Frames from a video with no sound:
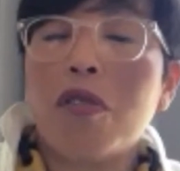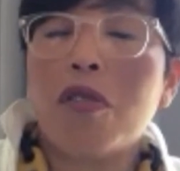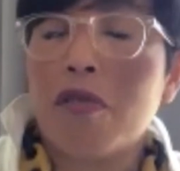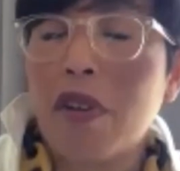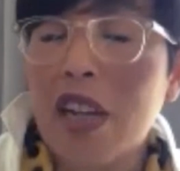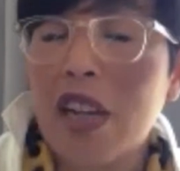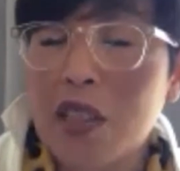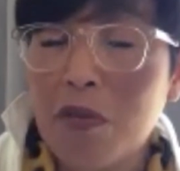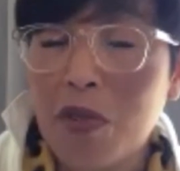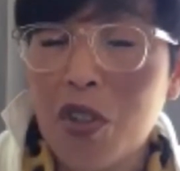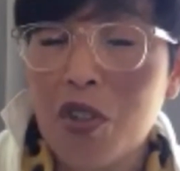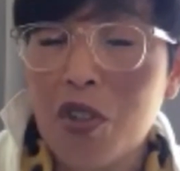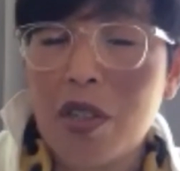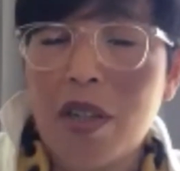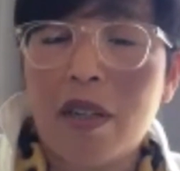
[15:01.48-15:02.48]
vice
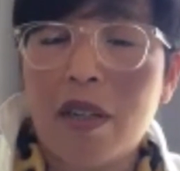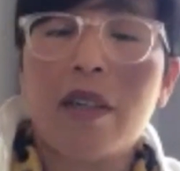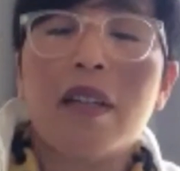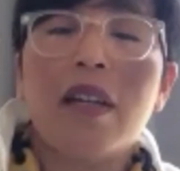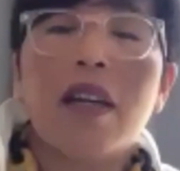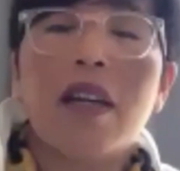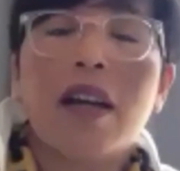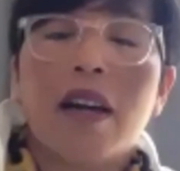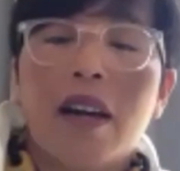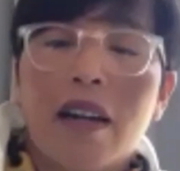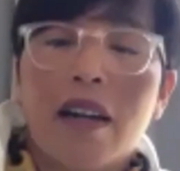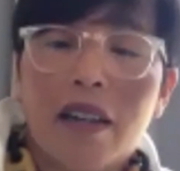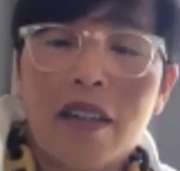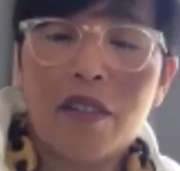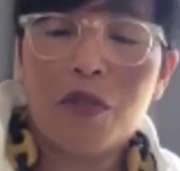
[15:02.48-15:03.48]
versa.
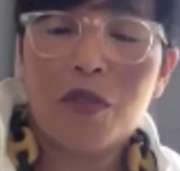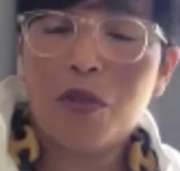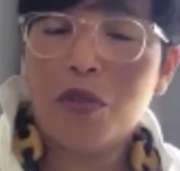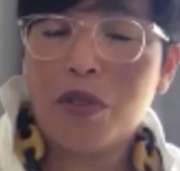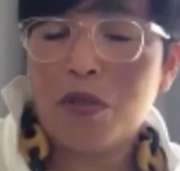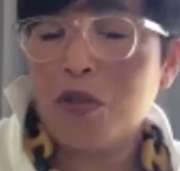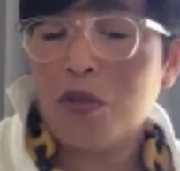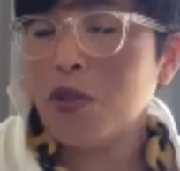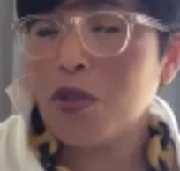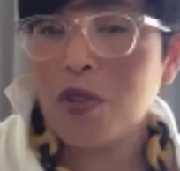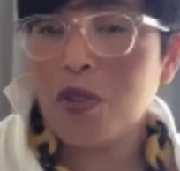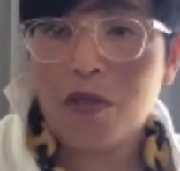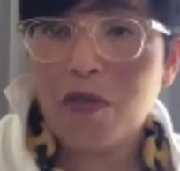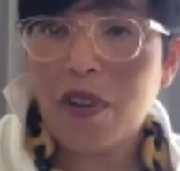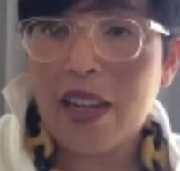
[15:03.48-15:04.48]
Could not
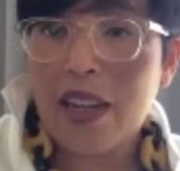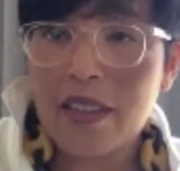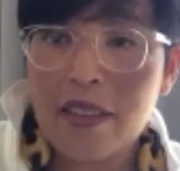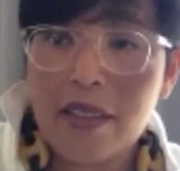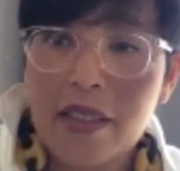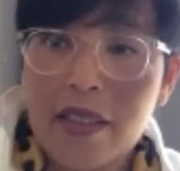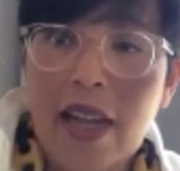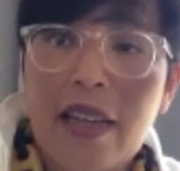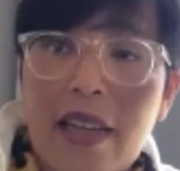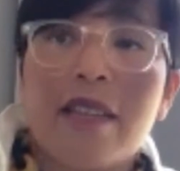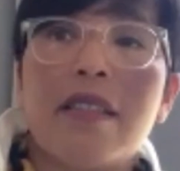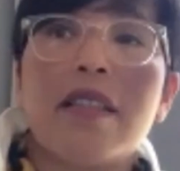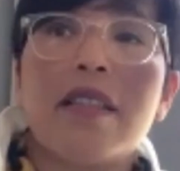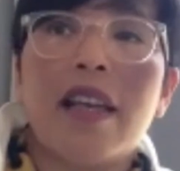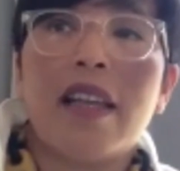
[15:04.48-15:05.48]
find the size
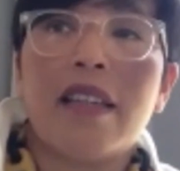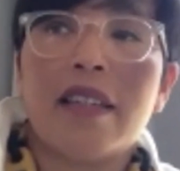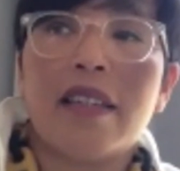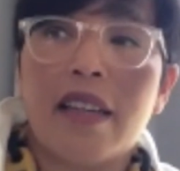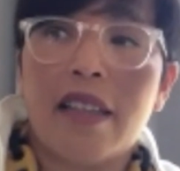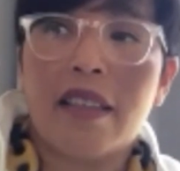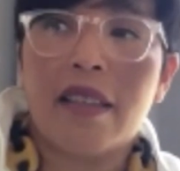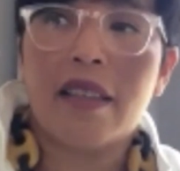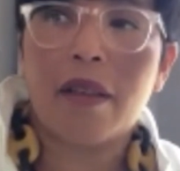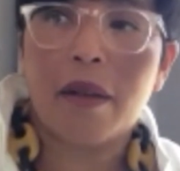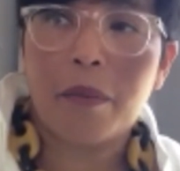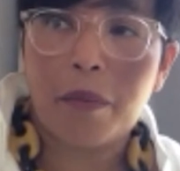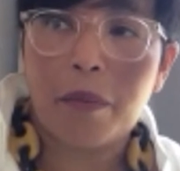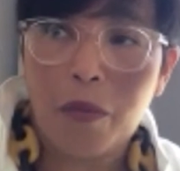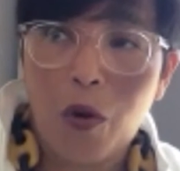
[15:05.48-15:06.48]
and then
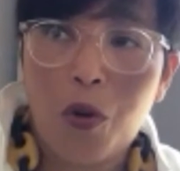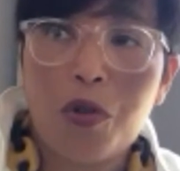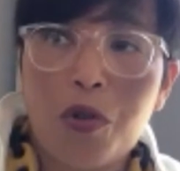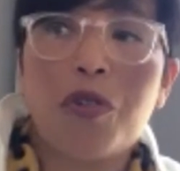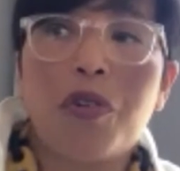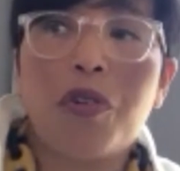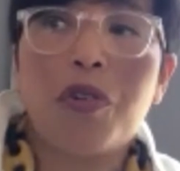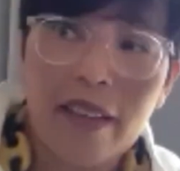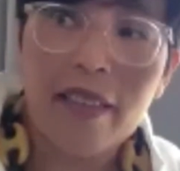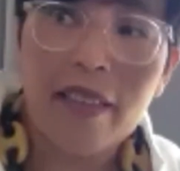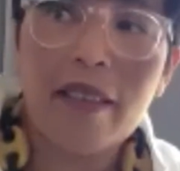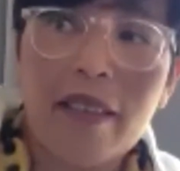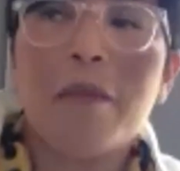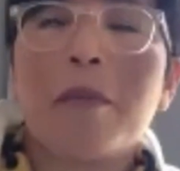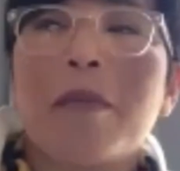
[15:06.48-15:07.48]
ordering
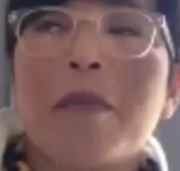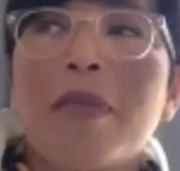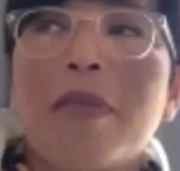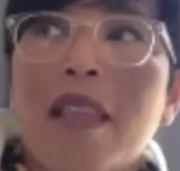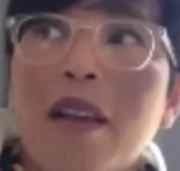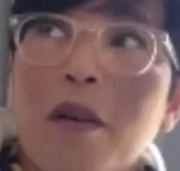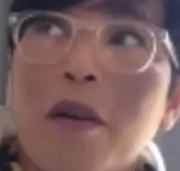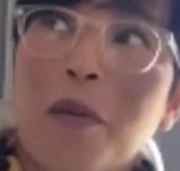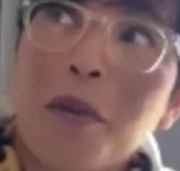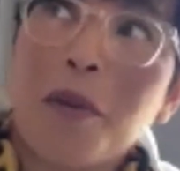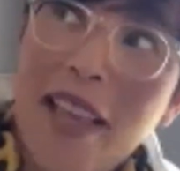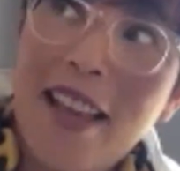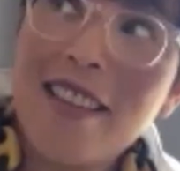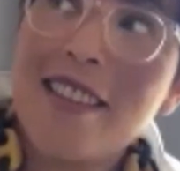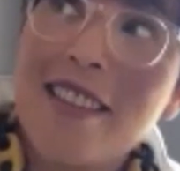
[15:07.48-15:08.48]
online.
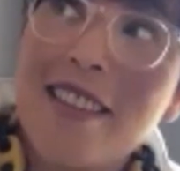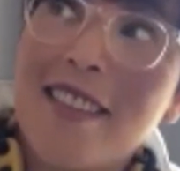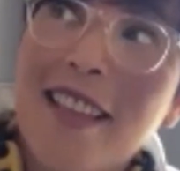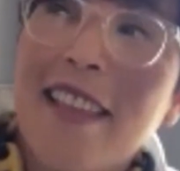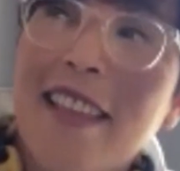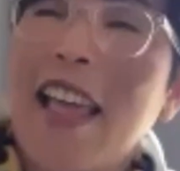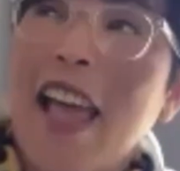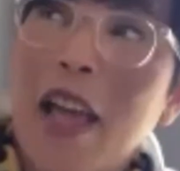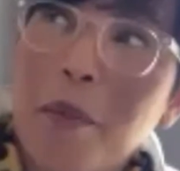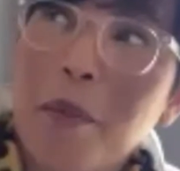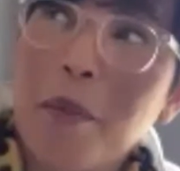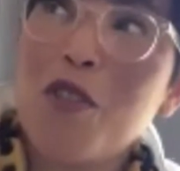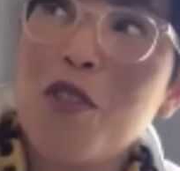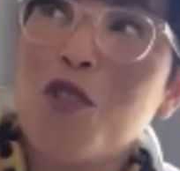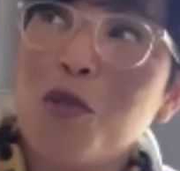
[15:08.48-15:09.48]
Yes, that
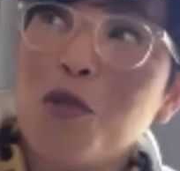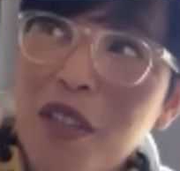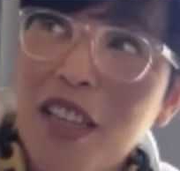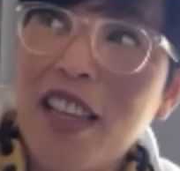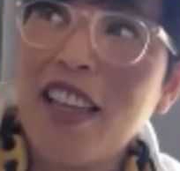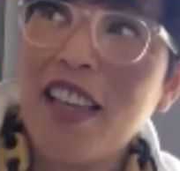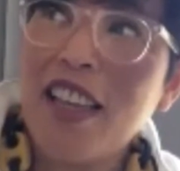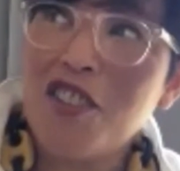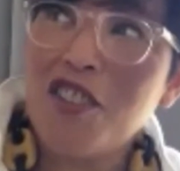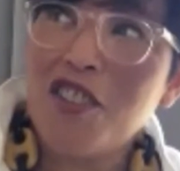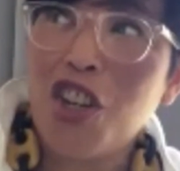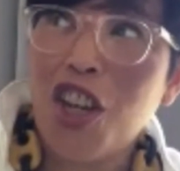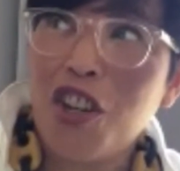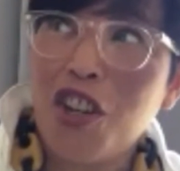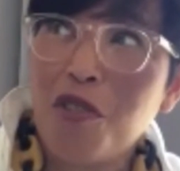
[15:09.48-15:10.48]
happened to me at
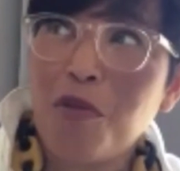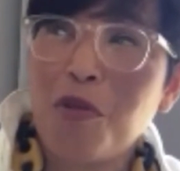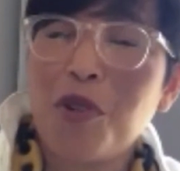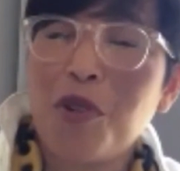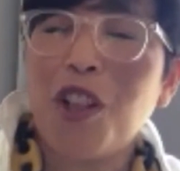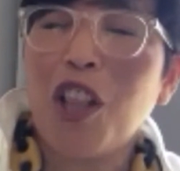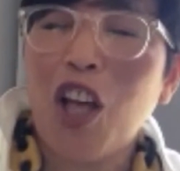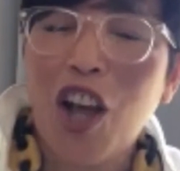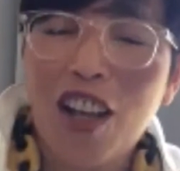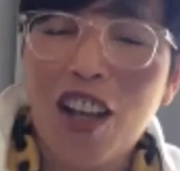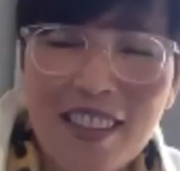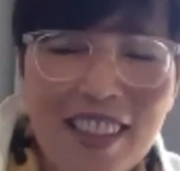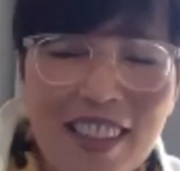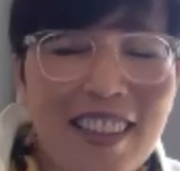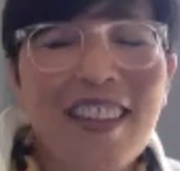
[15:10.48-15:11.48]
J. Crew a lot,
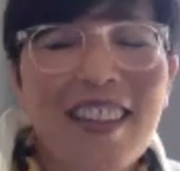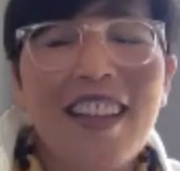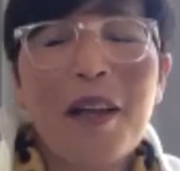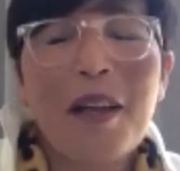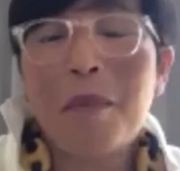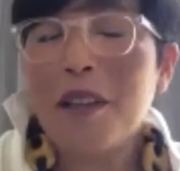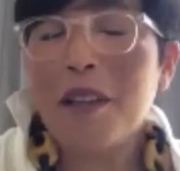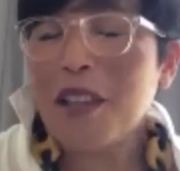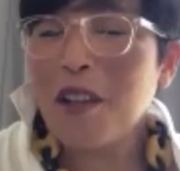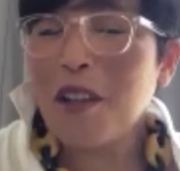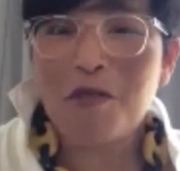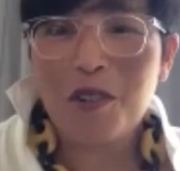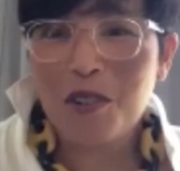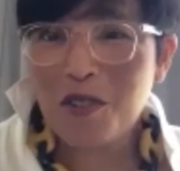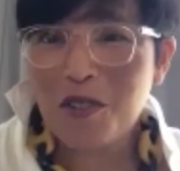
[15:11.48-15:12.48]
but
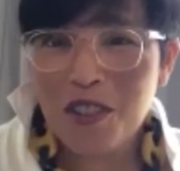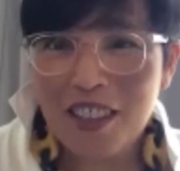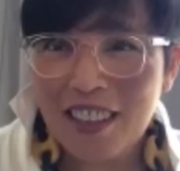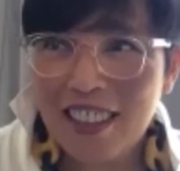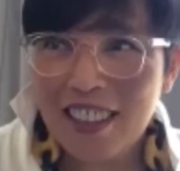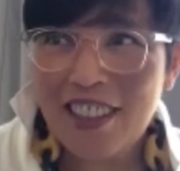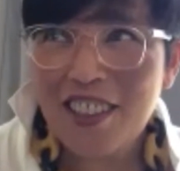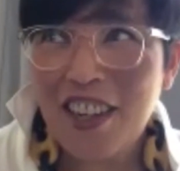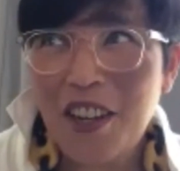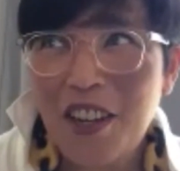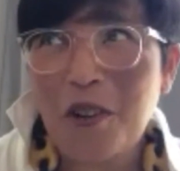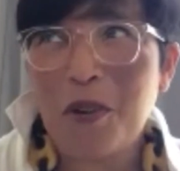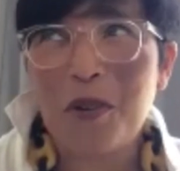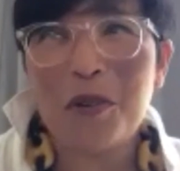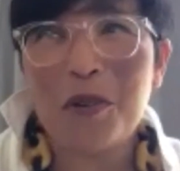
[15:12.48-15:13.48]
unfortunately, J.
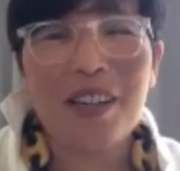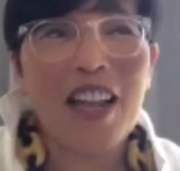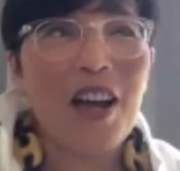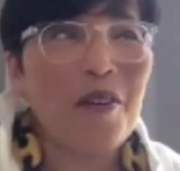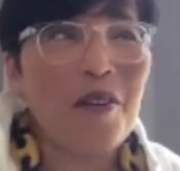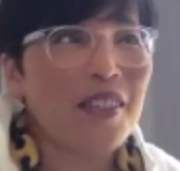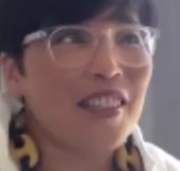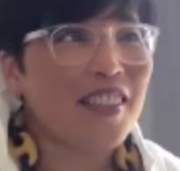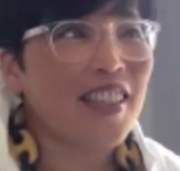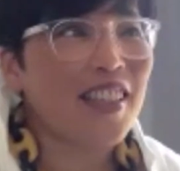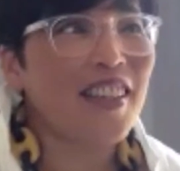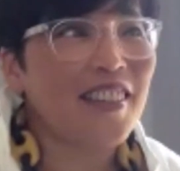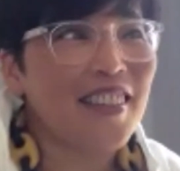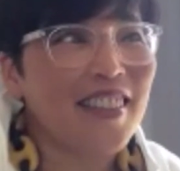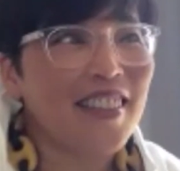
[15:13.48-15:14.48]
Crew now the
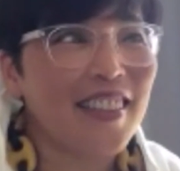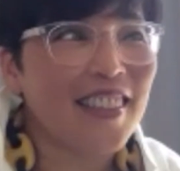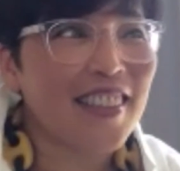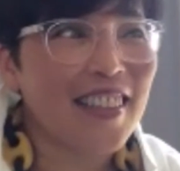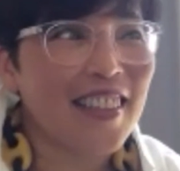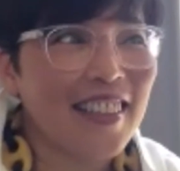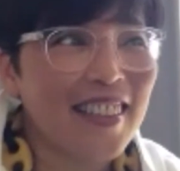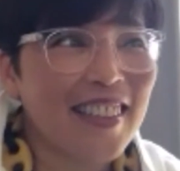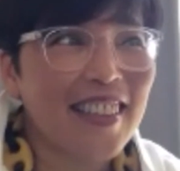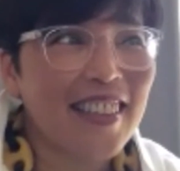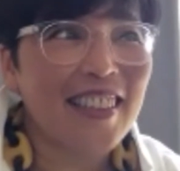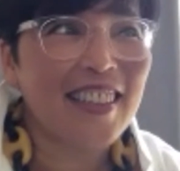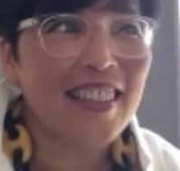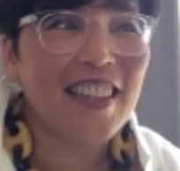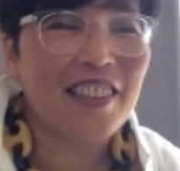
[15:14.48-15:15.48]
status is
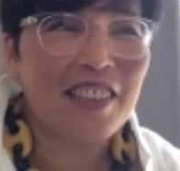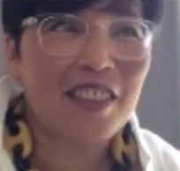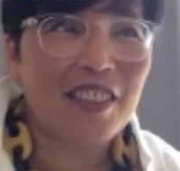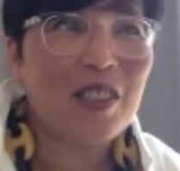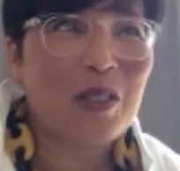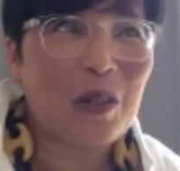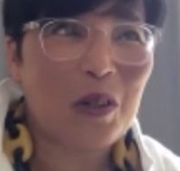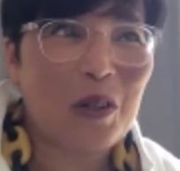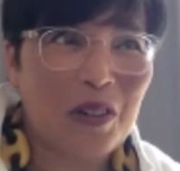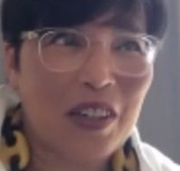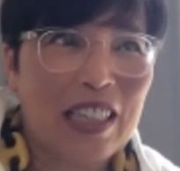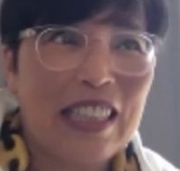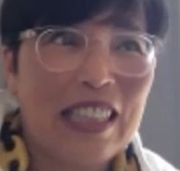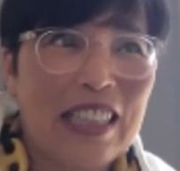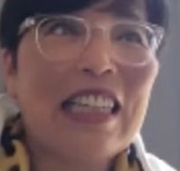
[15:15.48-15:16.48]
another story.